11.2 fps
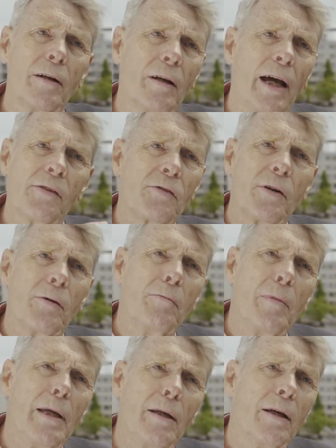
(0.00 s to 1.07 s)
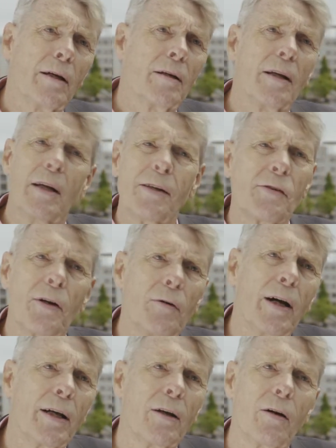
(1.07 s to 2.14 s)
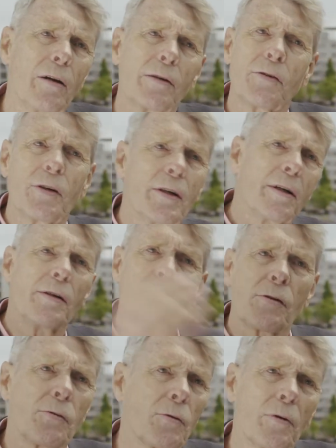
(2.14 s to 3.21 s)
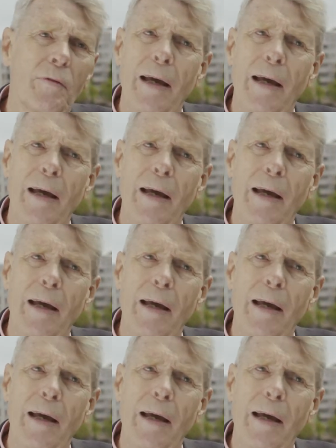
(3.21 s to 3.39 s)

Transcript: it has no meaning and it has no ideology and it's a sort of